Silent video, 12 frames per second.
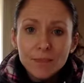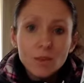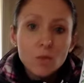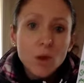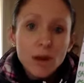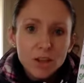
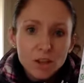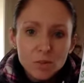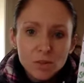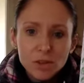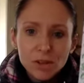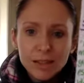the wider
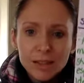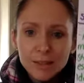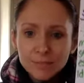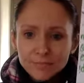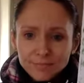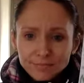
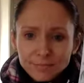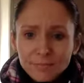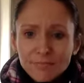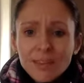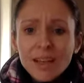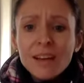community.
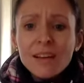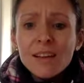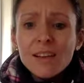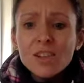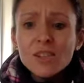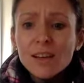
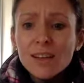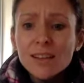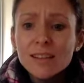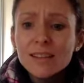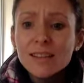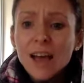Another strength
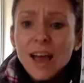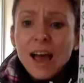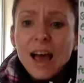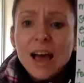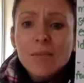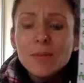is
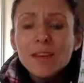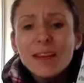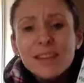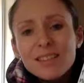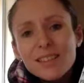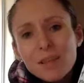
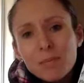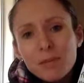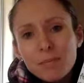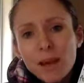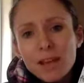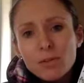connections can be
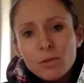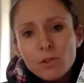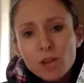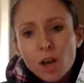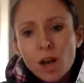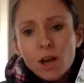made to a
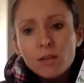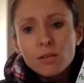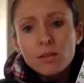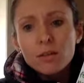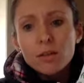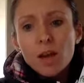
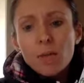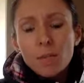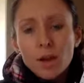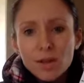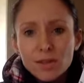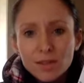child's
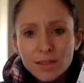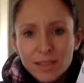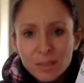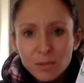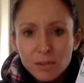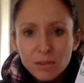personal
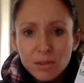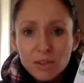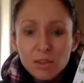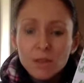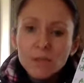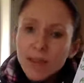experience.
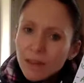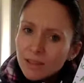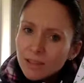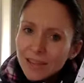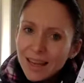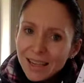So if they
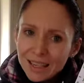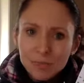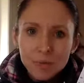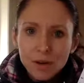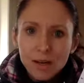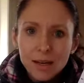are an
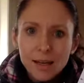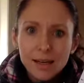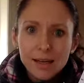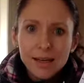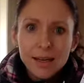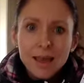expert
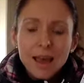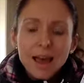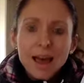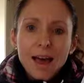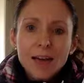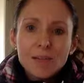in,
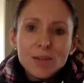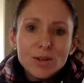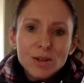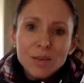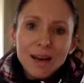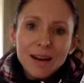you're
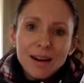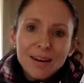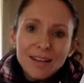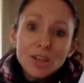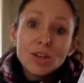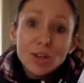talking about,
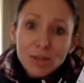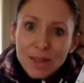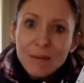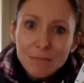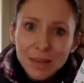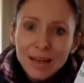
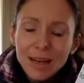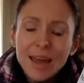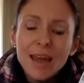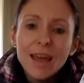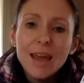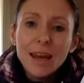them being
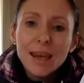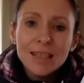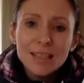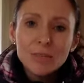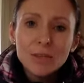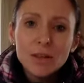an
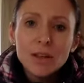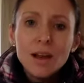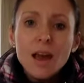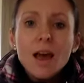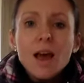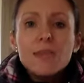expert,
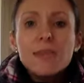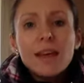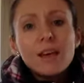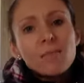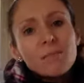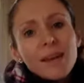
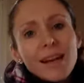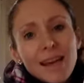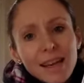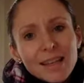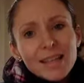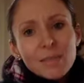they can be an
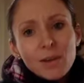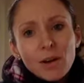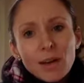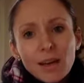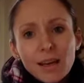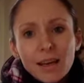
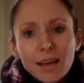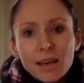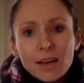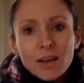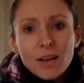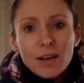expert
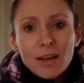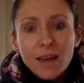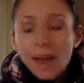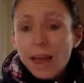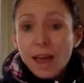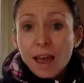in
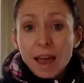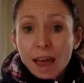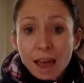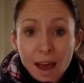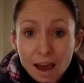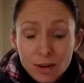
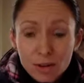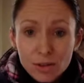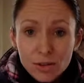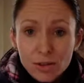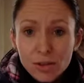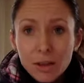how
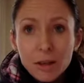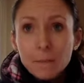to,